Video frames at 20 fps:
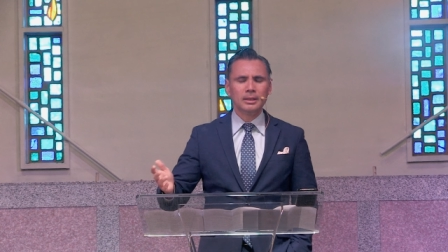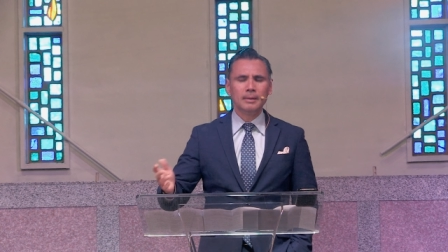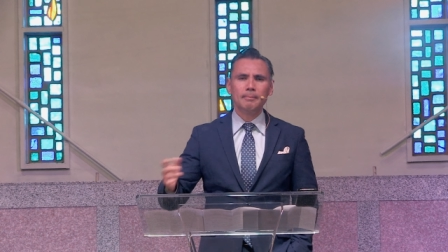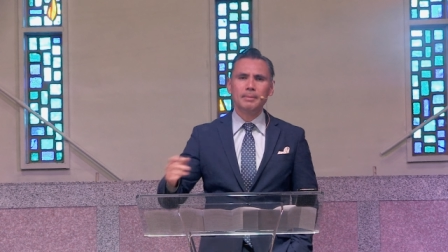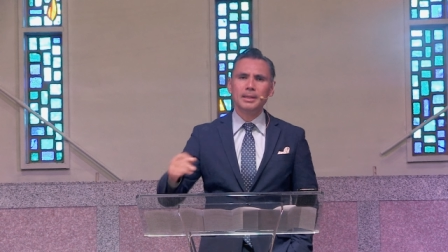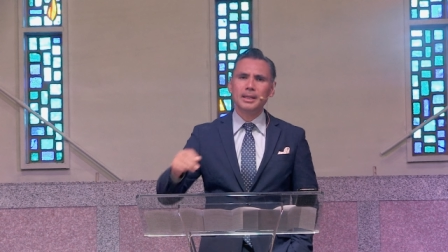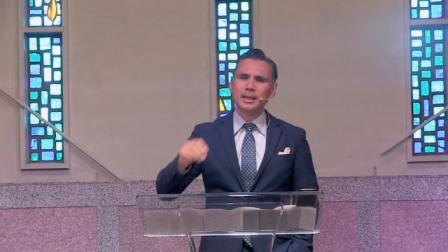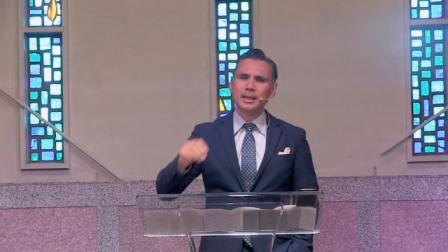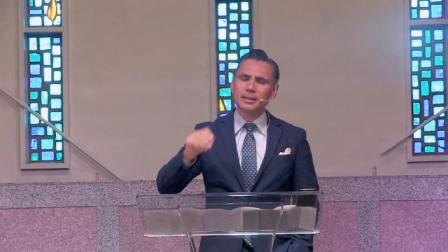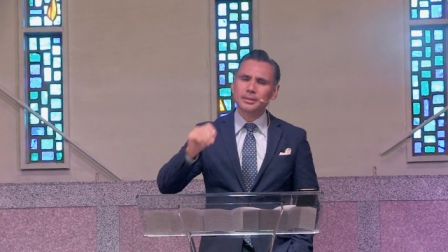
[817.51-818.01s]

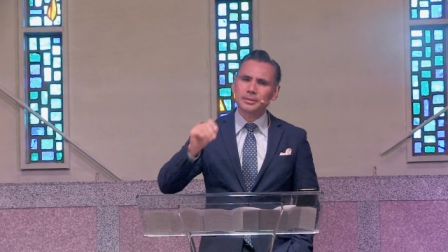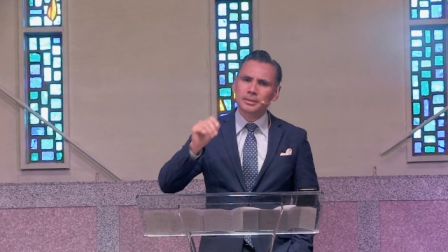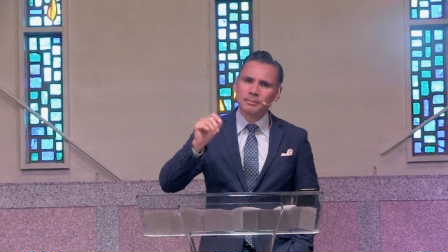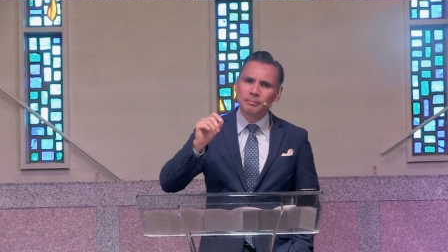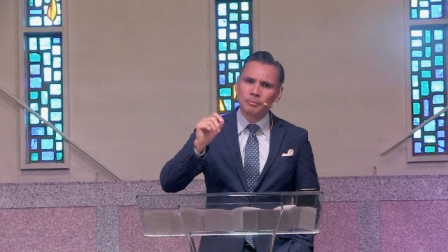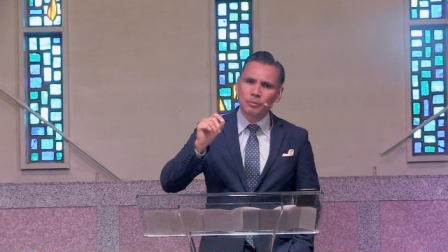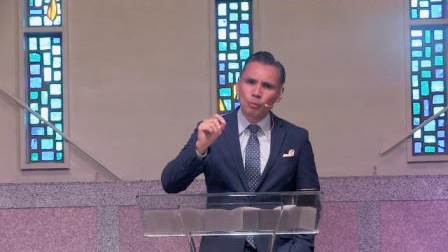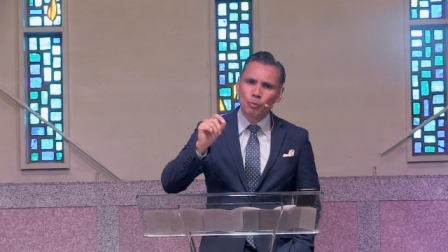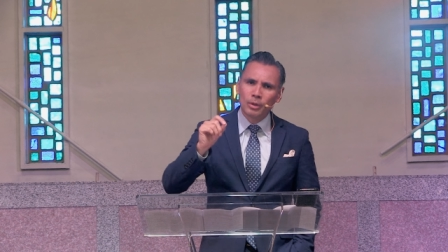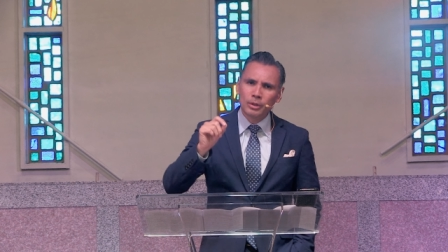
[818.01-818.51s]
Because
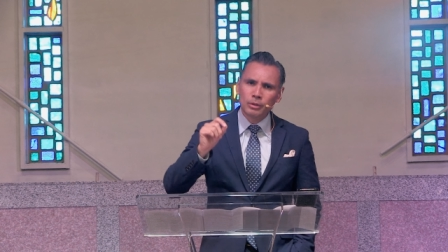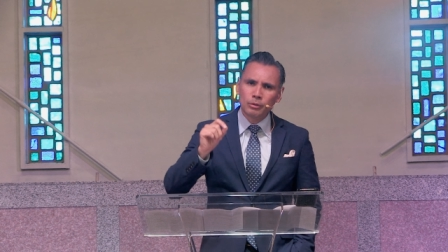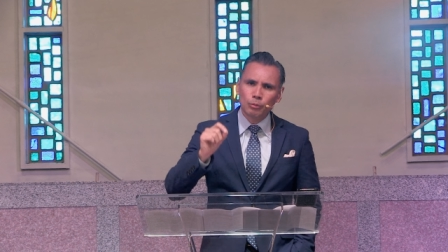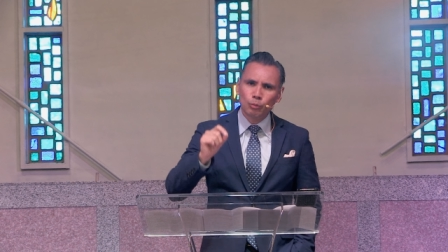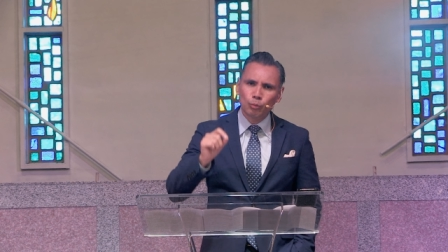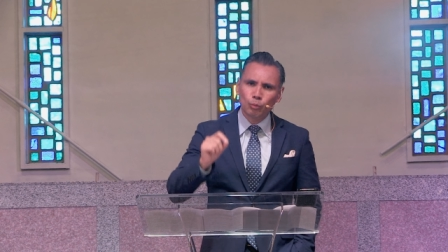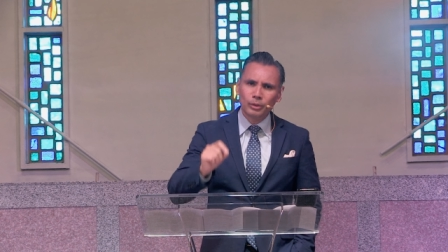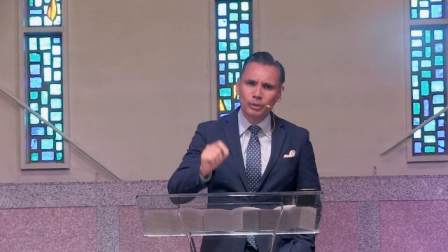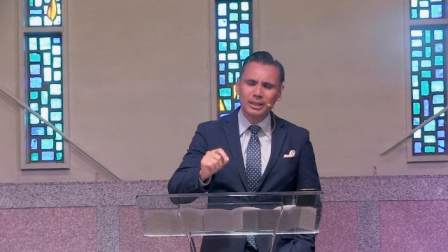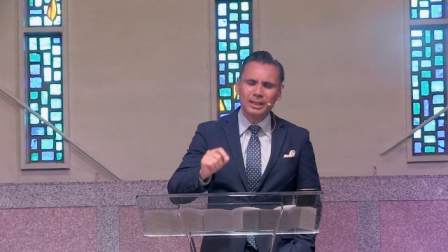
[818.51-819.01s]
when you
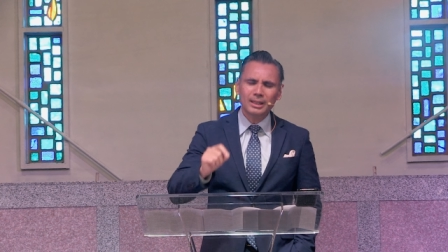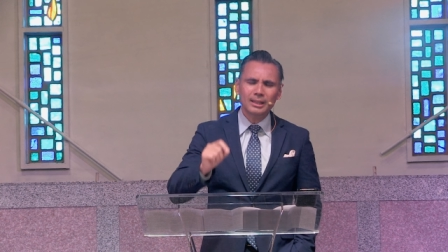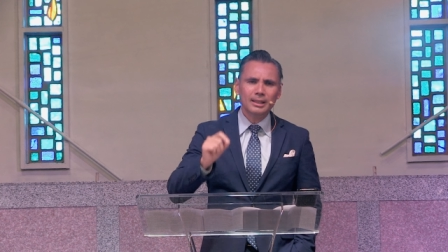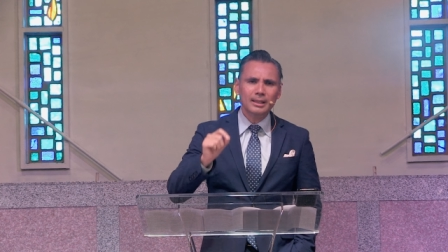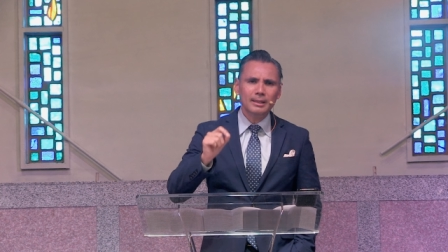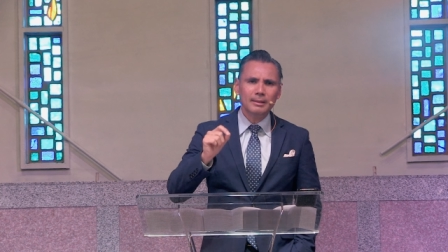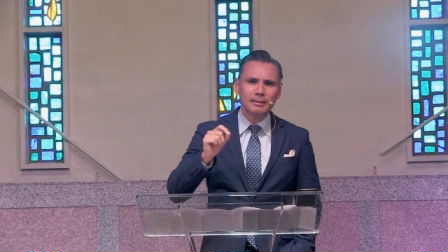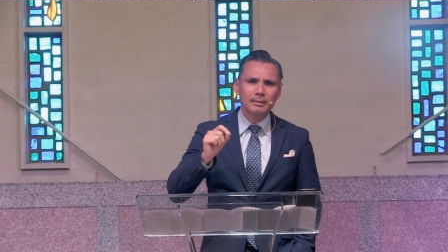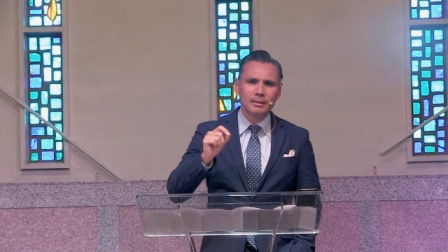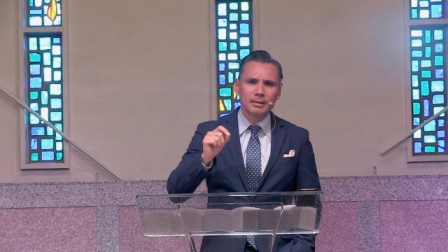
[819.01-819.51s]

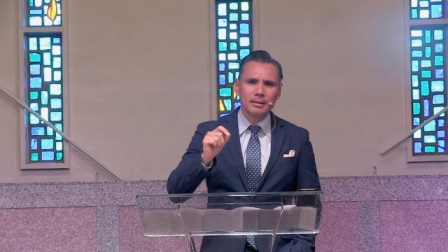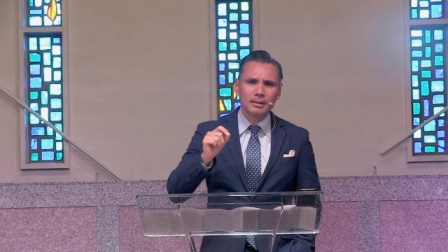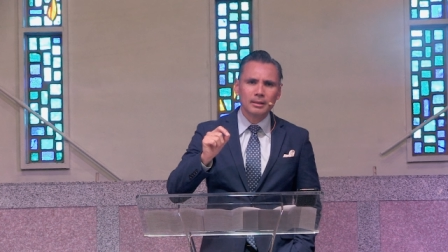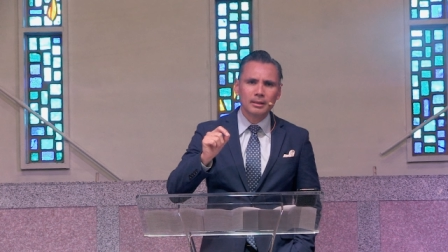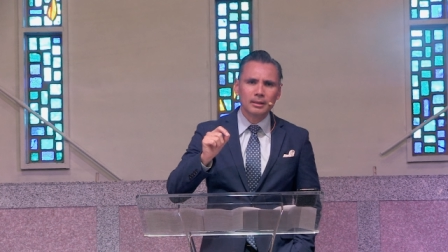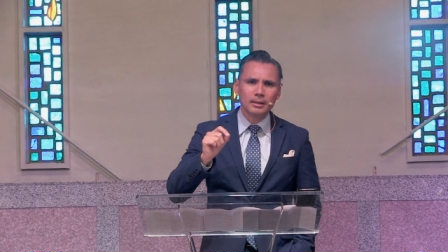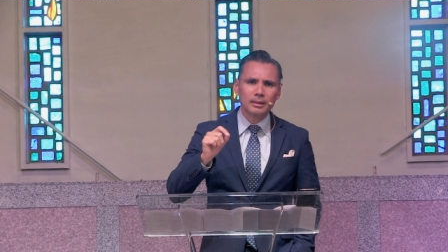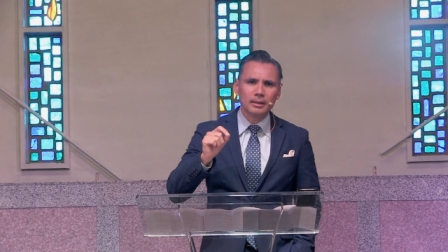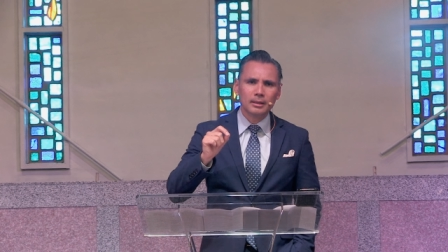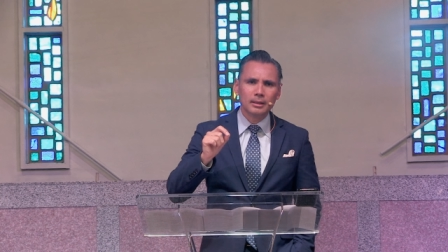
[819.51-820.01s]
really
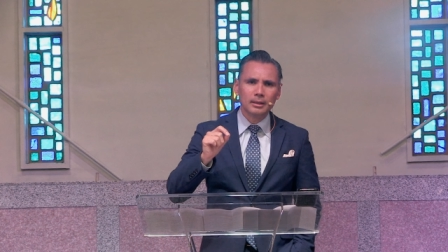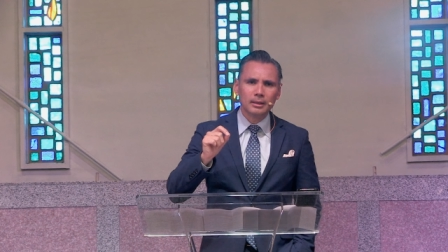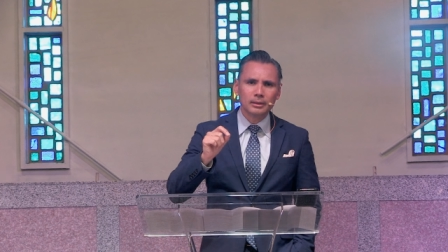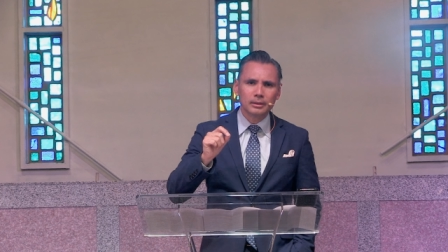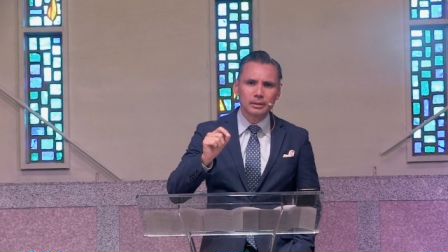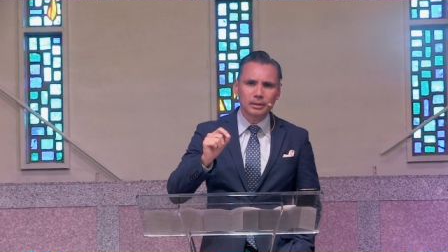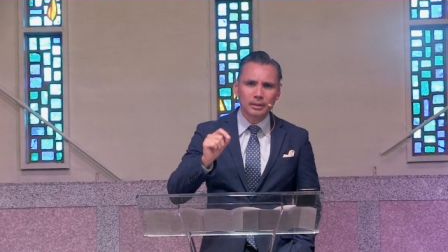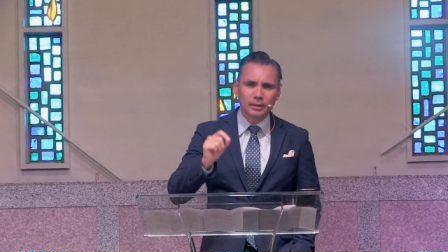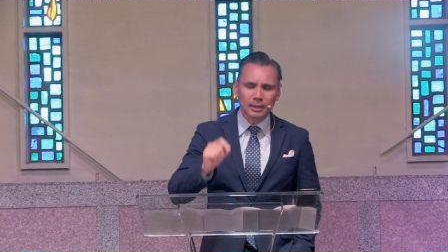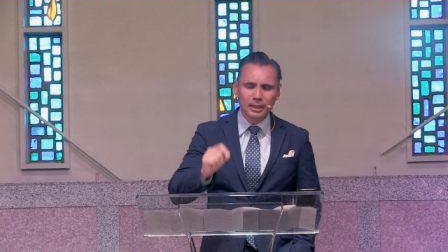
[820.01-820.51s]

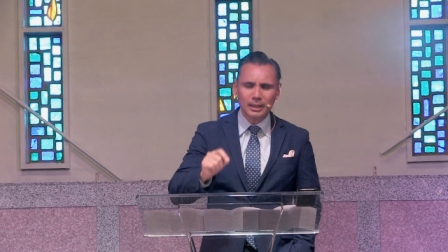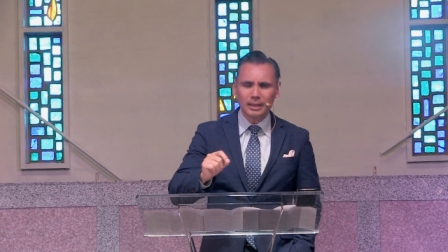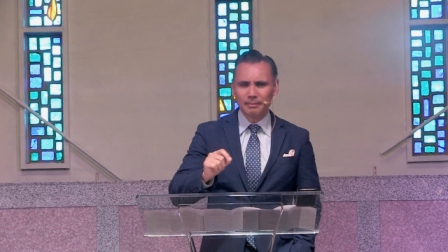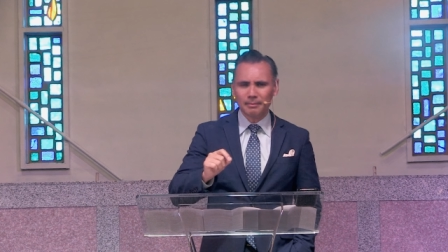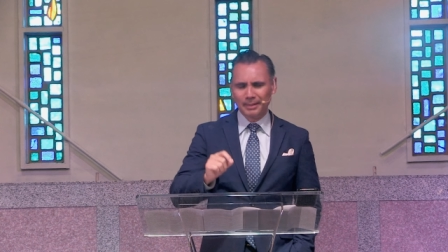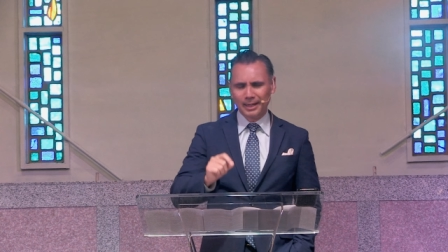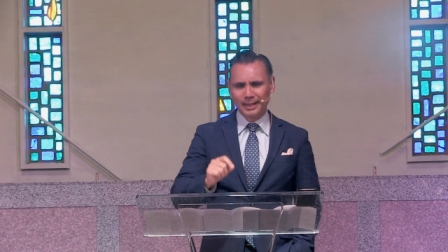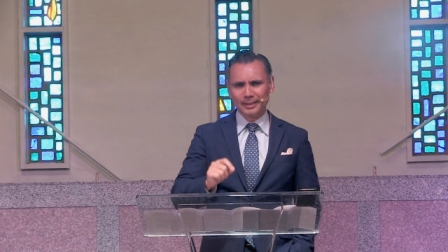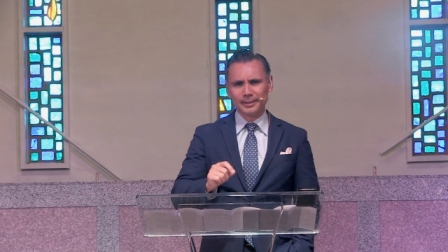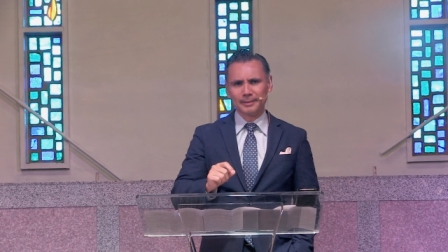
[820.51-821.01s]
think
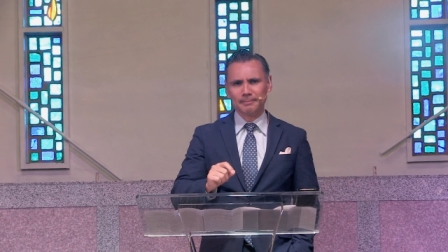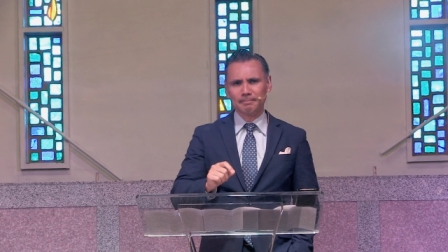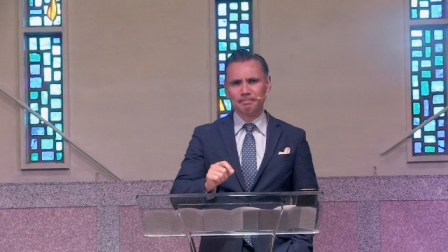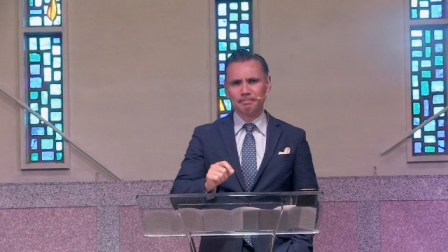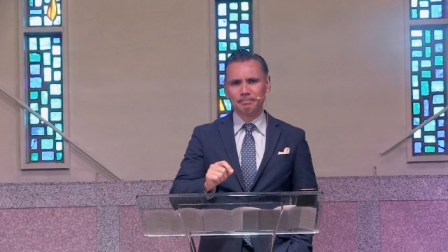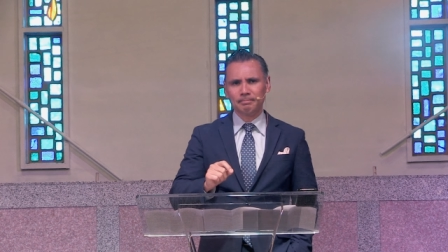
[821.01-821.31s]
about it,